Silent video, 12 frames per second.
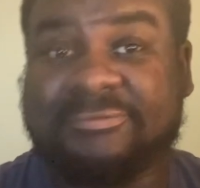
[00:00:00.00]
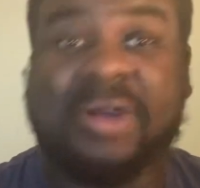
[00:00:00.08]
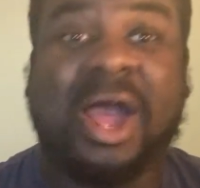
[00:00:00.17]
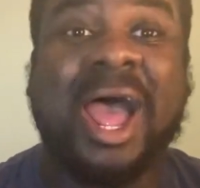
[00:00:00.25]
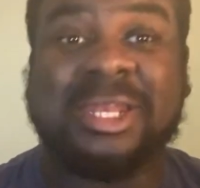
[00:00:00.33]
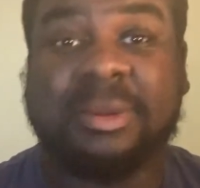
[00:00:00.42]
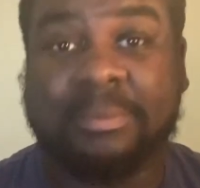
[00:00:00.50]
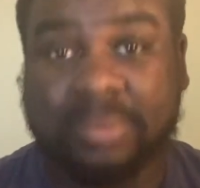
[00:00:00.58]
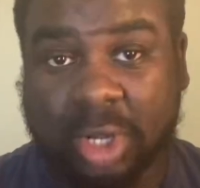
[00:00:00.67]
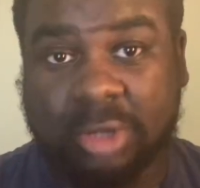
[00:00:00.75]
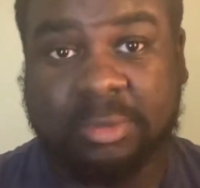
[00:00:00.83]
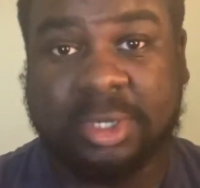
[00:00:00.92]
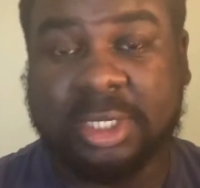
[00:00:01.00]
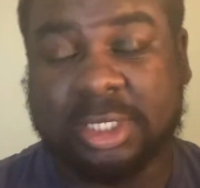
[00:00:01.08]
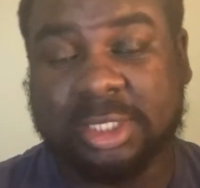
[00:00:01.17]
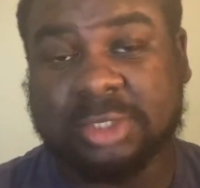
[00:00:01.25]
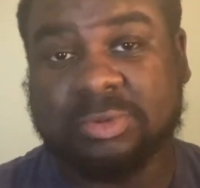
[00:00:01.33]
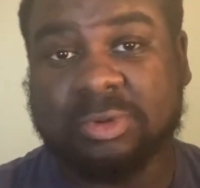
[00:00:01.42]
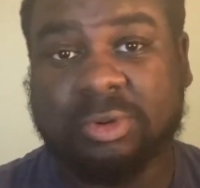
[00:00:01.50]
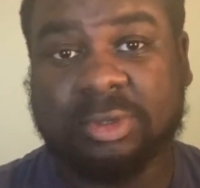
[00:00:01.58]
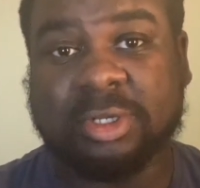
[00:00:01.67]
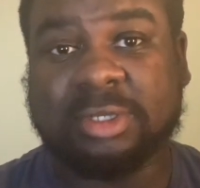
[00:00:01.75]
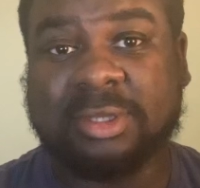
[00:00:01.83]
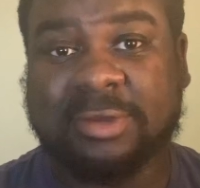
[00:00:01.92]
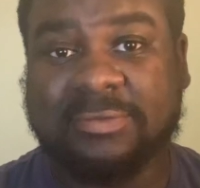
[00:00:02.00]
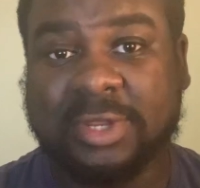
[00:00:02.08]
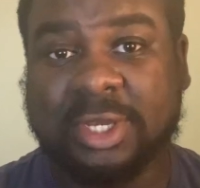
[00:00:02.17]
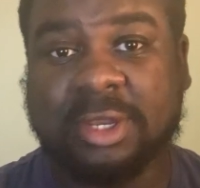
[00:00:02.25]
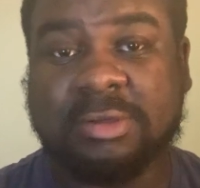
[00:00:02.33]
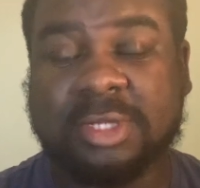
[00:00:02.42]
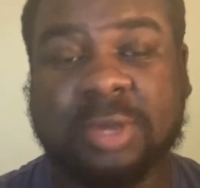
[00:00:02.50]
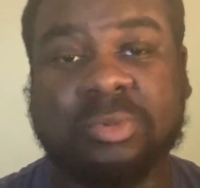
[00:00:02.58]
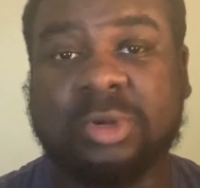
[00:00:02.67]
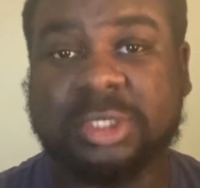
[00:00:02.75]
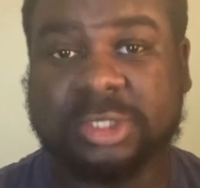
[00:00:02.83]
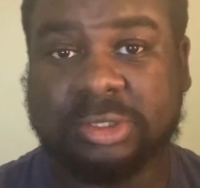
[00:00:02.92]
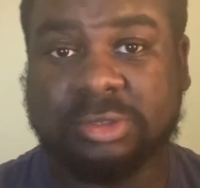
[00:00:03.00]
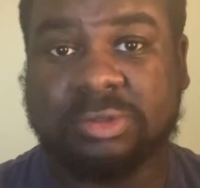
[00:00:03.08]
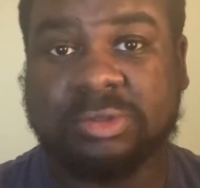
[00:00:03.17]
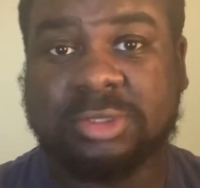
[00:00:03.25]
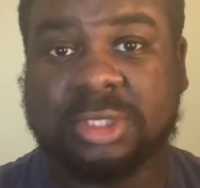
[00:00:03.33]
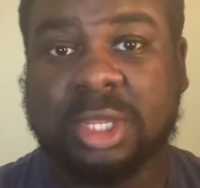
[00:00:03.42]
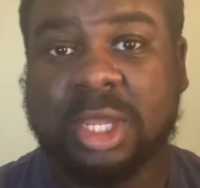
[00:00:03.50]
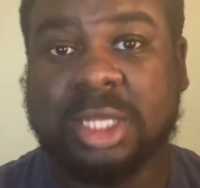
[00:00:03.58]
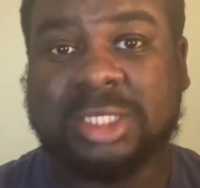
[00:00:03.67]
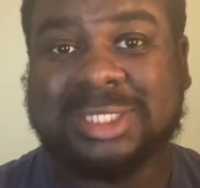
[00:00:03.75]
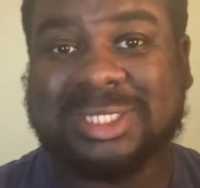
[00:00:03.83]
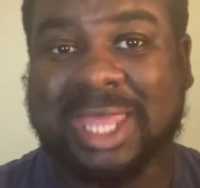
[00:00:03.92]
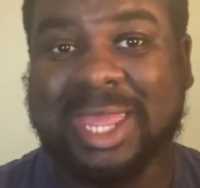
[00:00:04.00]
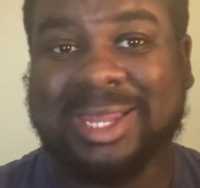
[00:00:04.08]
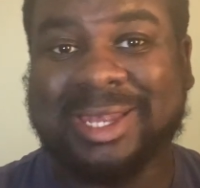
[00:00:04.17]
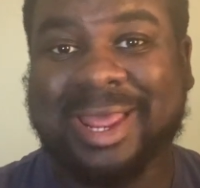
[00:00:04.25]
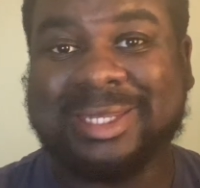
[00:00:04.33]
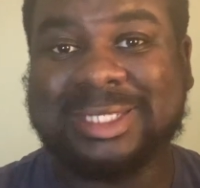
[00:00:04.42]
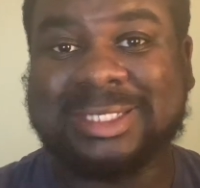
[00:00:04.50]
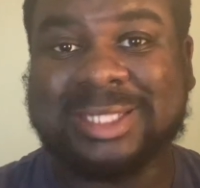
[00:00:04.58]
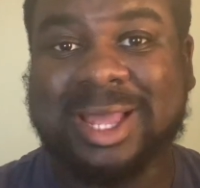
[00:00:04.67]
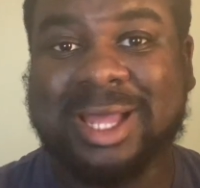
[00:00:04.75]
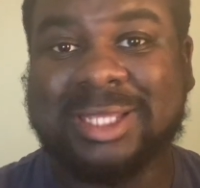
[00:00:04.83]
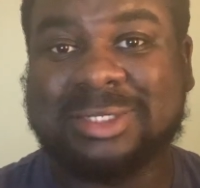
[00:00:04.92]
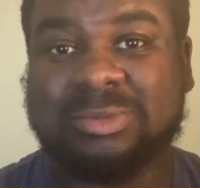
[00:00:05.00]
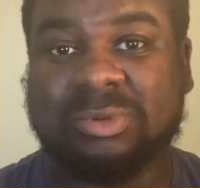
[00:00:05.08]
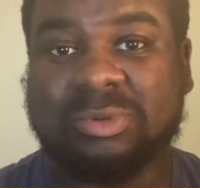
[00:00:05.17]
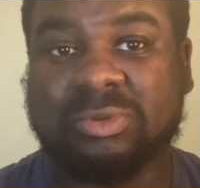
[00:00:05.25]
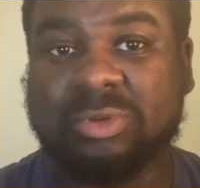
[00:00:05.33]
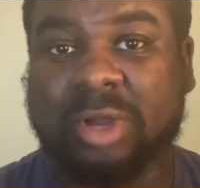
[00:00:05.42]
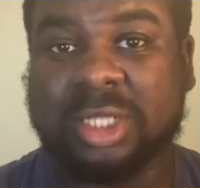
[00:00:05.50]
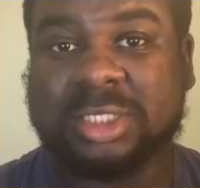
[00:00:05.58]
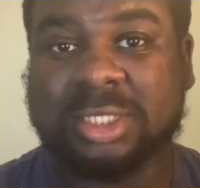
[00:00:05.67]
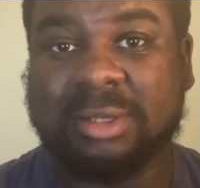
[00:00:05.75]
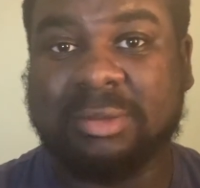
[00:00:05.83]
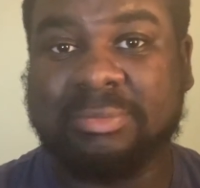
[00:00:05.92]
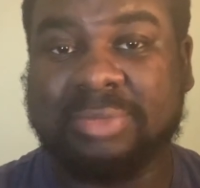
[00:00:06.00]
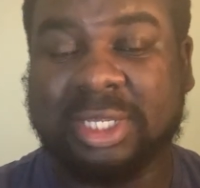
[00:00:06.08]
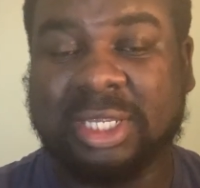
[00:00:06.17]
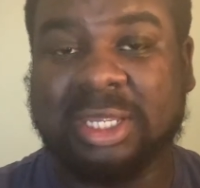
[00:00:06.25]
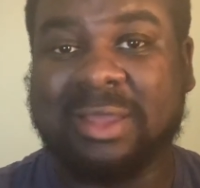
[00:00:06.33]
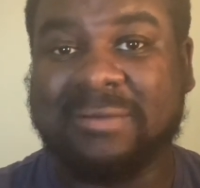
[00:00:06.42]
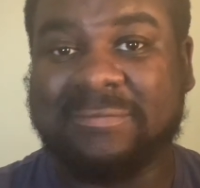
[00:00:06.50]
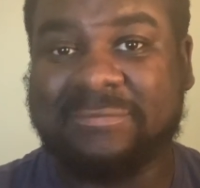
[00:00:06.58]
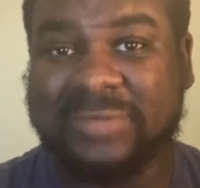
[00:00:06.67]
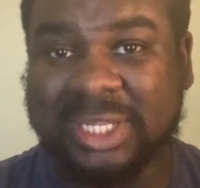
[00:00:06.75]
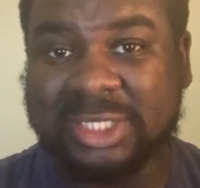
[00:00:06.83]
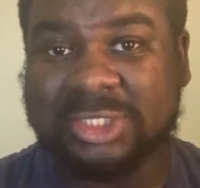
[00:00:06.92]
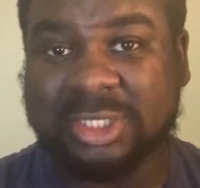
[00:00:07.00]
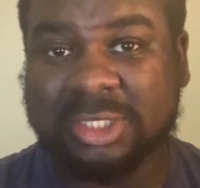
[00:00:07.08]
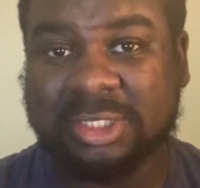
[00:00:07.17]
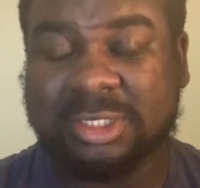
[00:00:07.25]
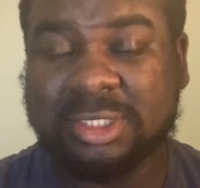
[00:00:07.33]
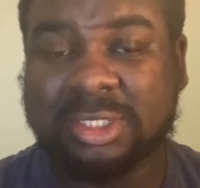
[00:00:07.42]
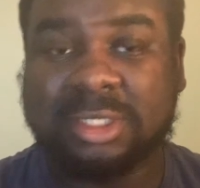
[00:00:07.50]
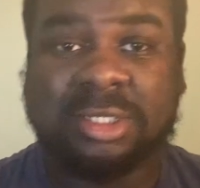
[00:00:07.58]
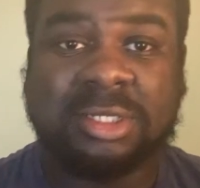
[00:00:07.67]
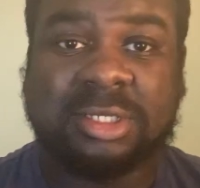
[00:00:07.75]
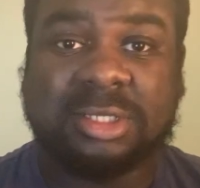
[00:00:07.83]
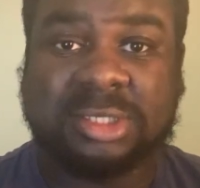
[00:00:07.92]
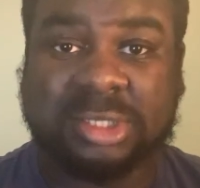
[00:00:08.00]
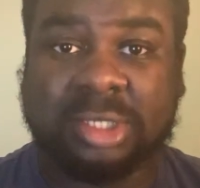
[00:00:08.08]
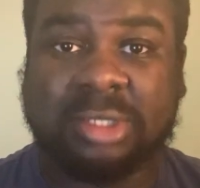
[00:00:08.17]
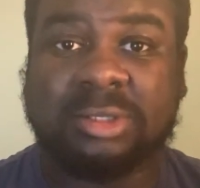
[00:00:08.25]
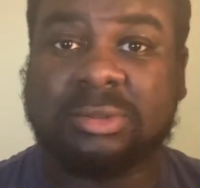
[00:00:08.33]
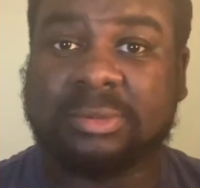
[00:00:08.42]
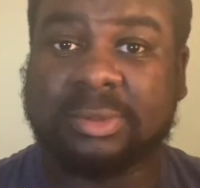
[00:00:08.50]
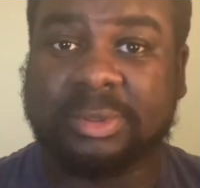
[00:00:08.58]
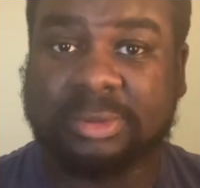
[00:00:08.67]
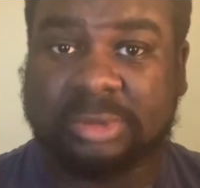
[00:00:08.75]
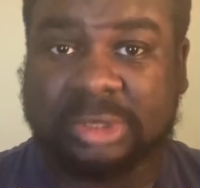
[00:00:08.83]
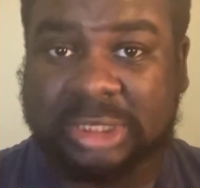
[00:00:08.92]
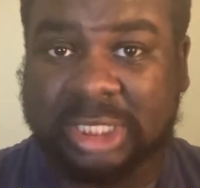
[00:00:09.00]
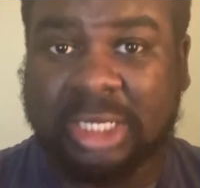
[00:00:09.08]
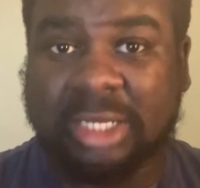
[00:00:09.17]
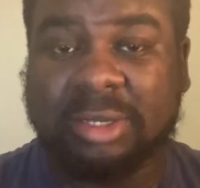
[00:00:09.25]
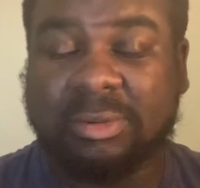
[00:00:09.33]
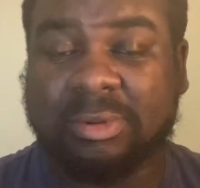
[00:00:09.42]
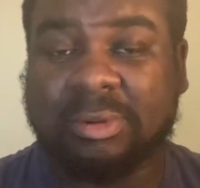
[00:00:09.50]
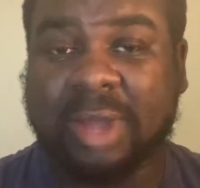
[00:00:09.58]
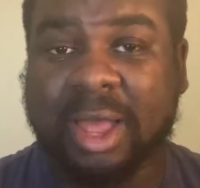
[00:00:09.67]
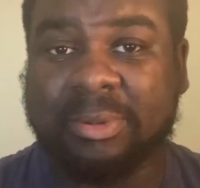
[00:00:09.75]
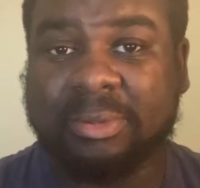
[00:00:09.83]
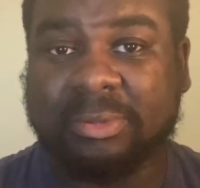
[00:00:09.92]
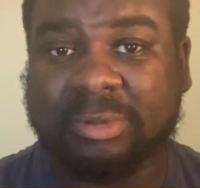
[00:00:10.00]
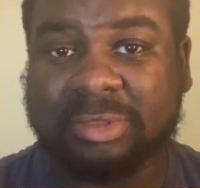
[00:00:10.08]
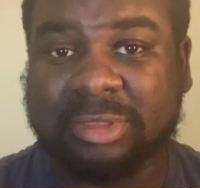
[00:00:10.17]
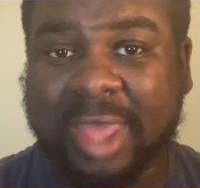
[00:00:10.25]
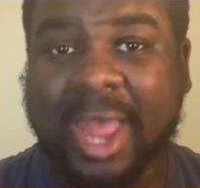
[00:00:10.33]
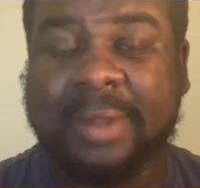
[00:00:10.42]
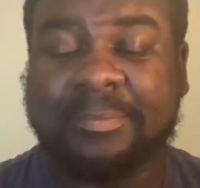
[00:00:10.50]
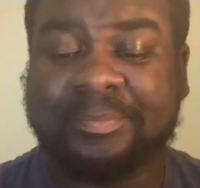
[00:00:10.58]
At the moment in this recording of this video, there was news saying that these guys will not be featured. So we will see what will happen with that.